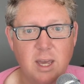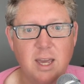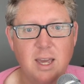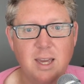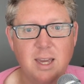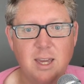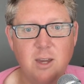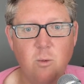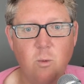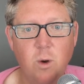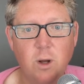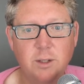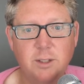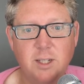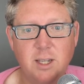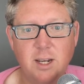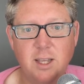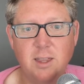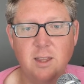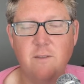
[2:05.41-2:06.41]
He
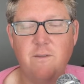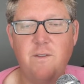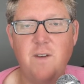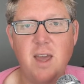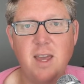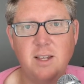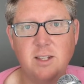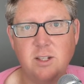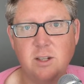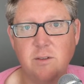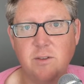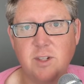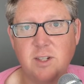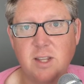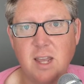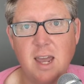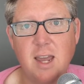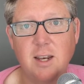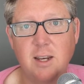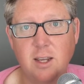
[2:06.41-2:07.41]
wilted in the face of
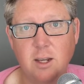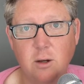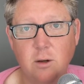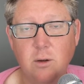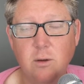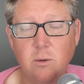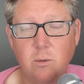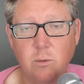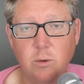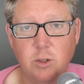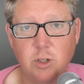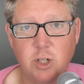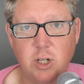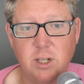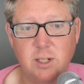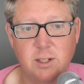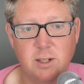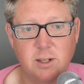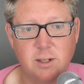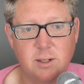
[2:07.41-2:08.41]
standing with
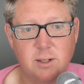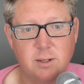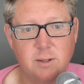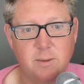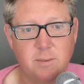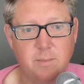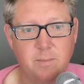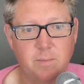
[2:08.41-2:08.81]
Jesus.